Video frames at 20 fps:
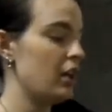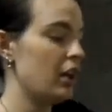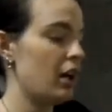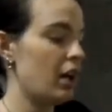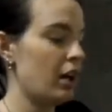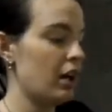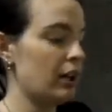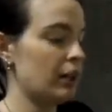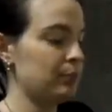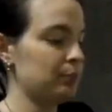
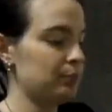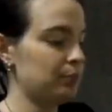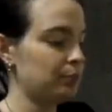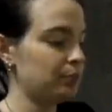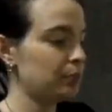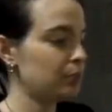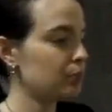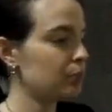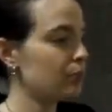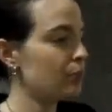
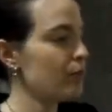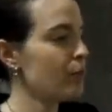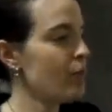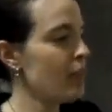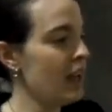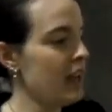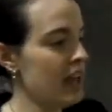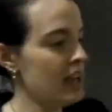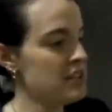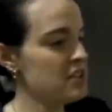
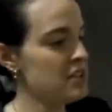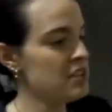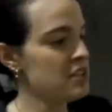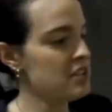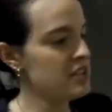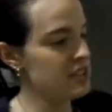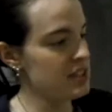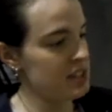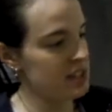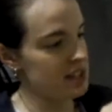As you can
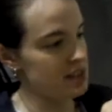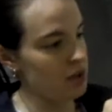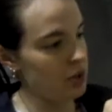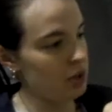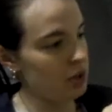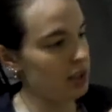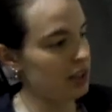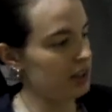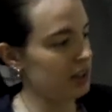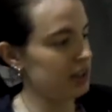see, this
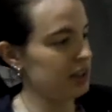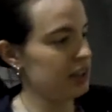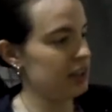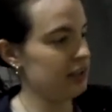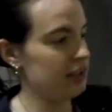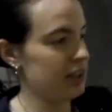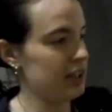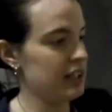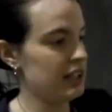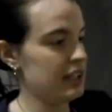whole area
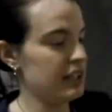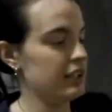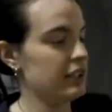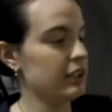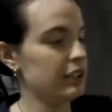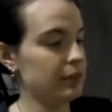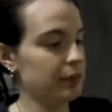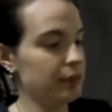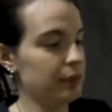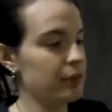right
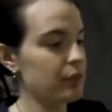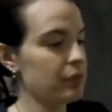here